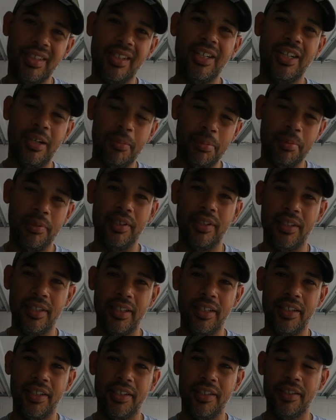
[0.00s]
a couple in
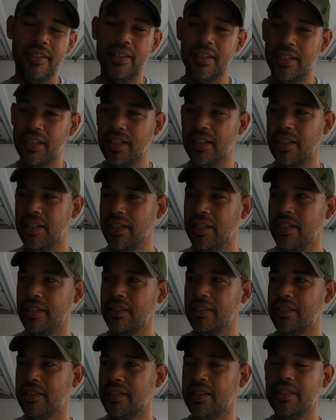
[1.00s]
there.
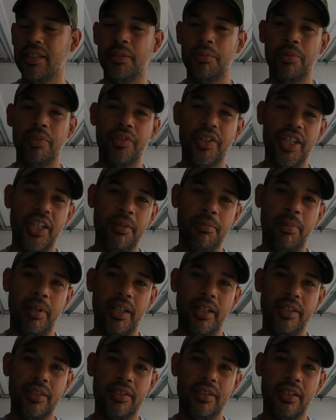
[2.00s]
Good number of kid
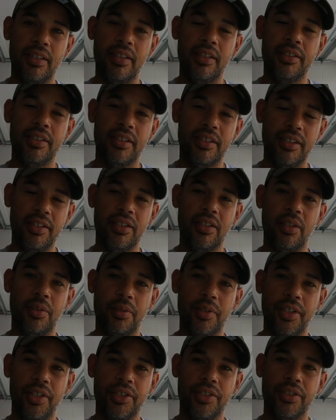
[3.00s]
bikes, at least at this
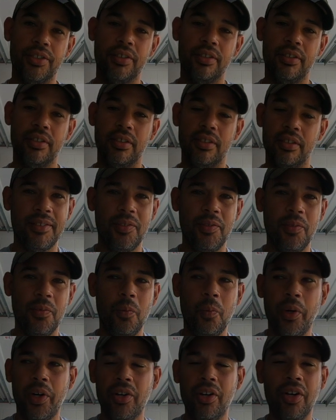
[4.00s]
location.
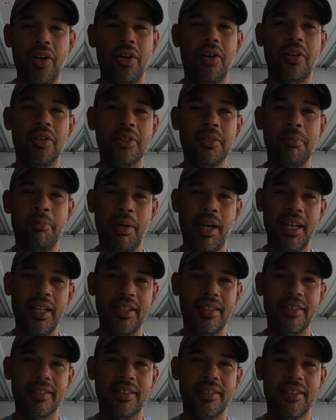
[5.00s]
Where are all the
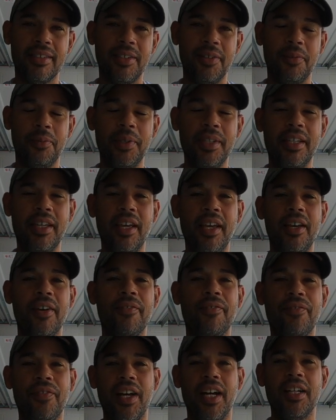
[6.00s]
bikes? We can't
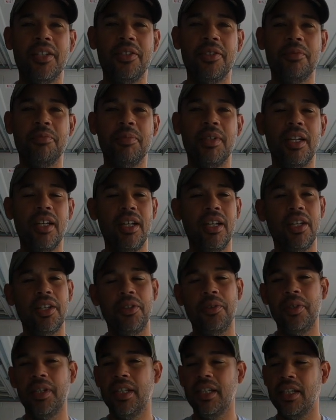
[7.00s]
find them.
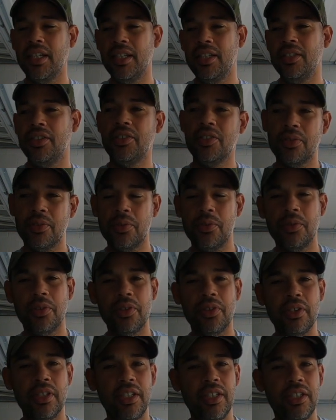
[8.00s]
You hit any
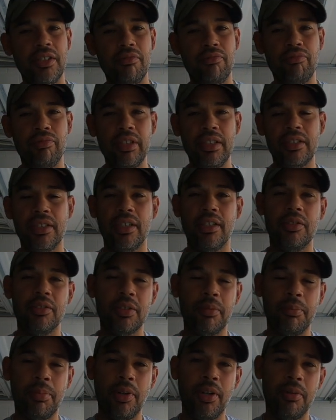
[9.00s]
store, any retail
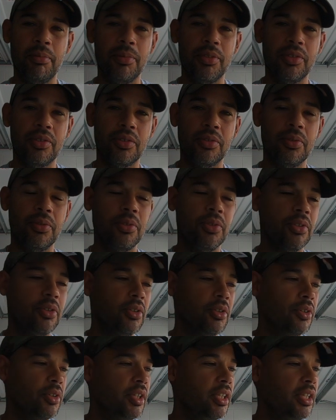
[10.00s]
department store,
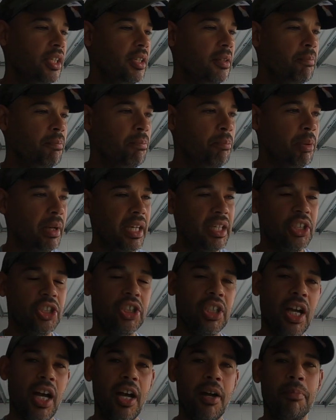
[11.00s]
or any bike
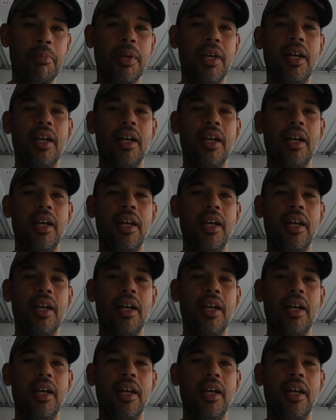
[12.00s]
shop,